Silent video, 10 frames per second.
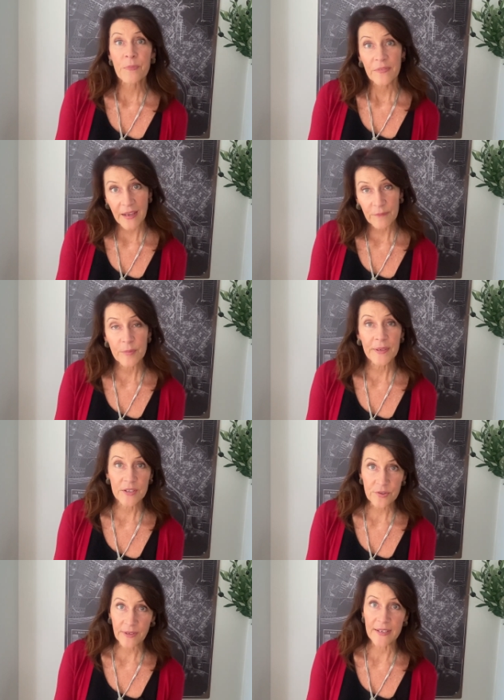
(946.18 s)
That would be a
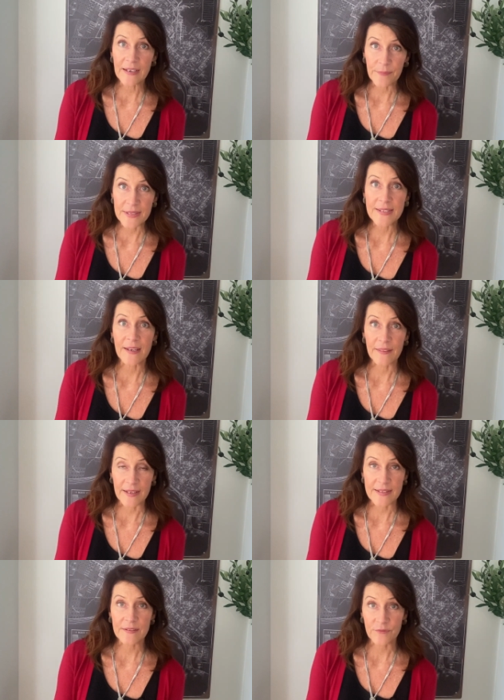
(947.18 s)
trend, I would say,
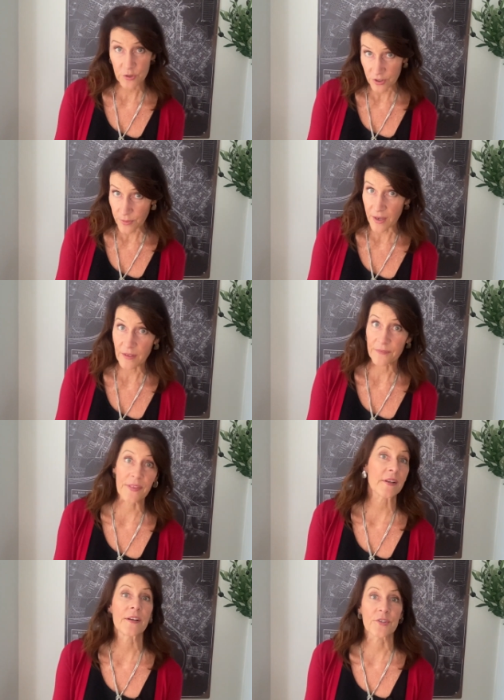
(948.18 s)
that's true all over the
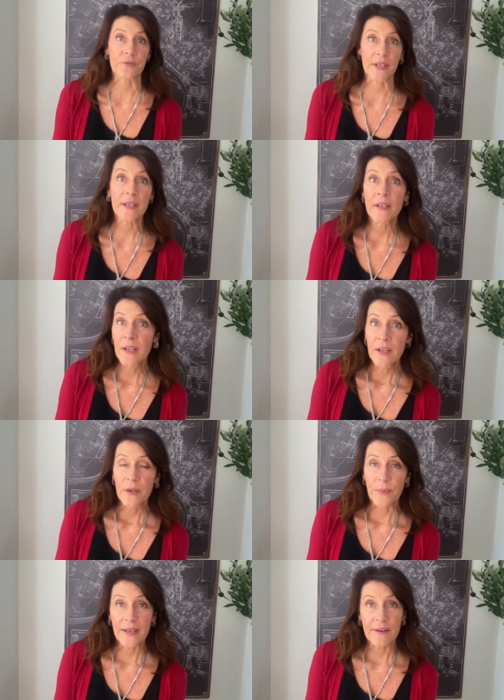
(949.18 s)
country.
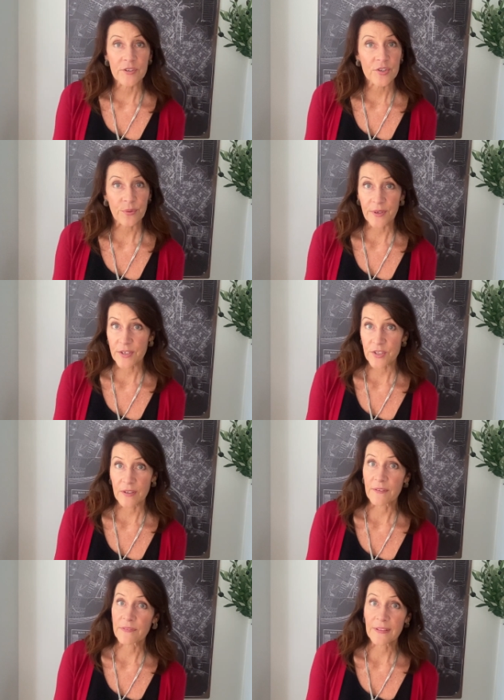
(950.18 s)
We have a shortage
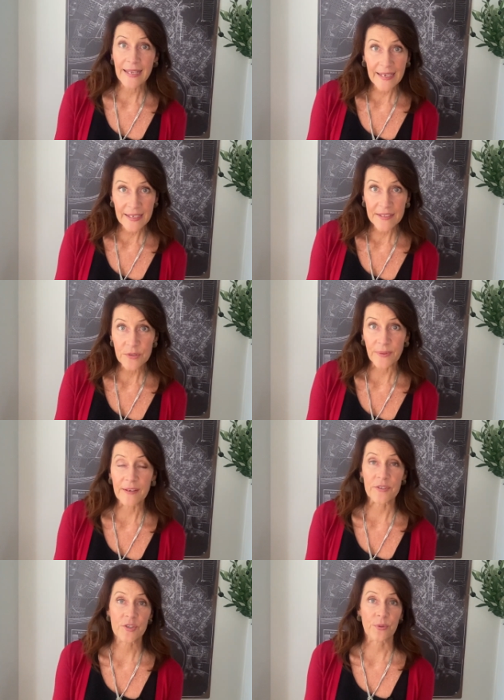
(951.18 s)
of land, we have
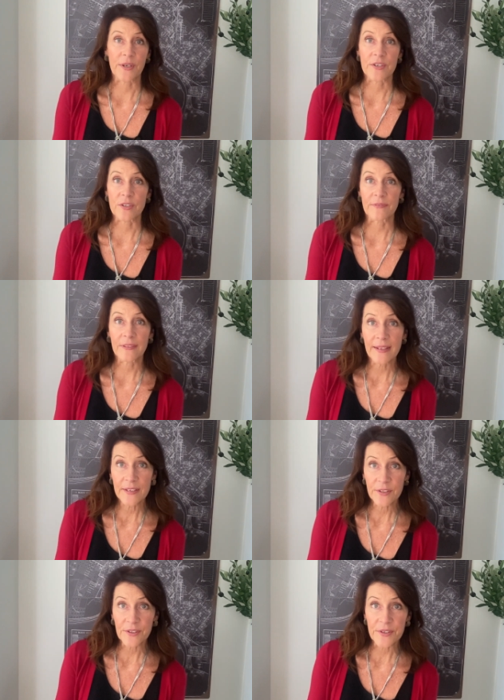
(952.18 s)
a shortage of
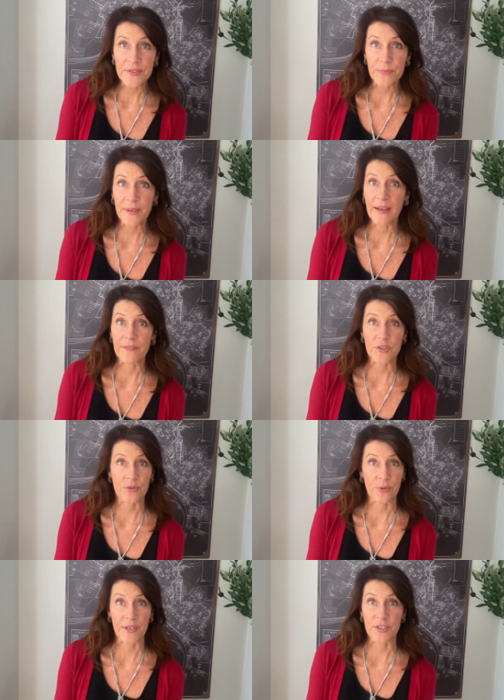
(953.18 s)
lenders, we have a
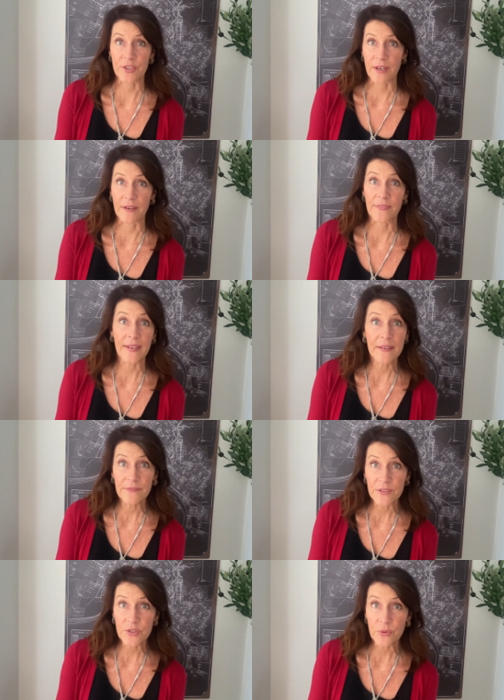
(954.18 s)
shortage of
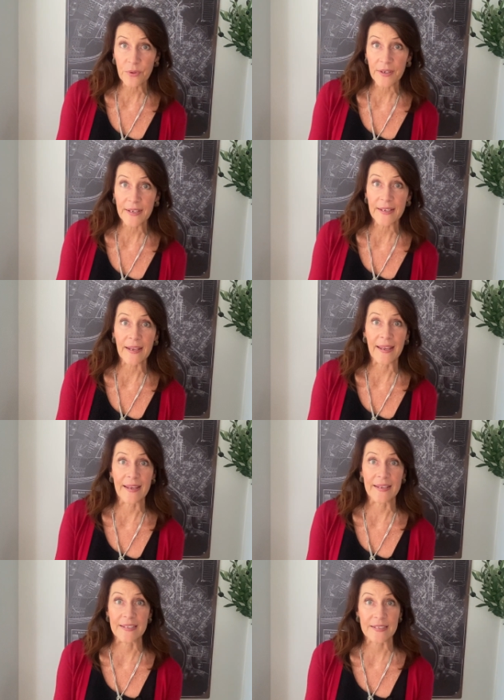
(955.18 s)
inventory,
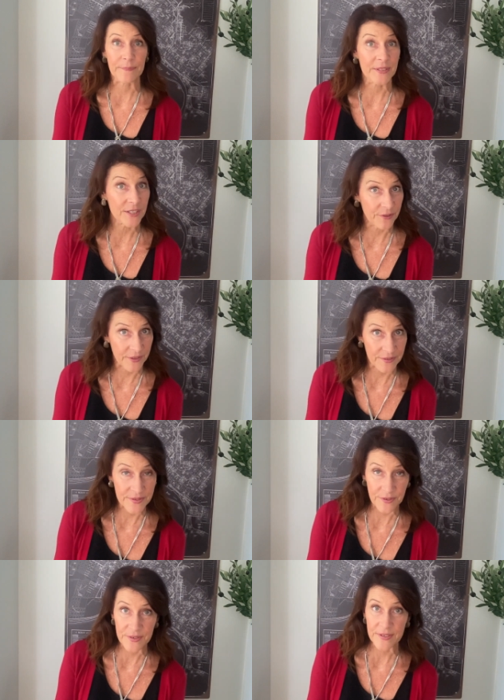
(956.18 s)
and
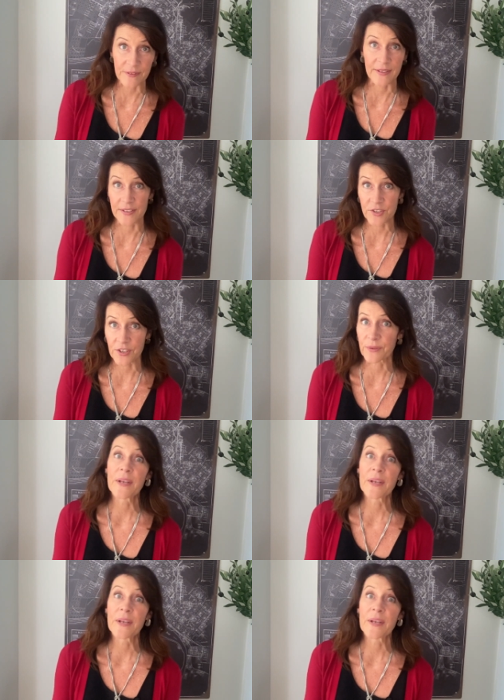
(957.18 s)
materials are still an issue.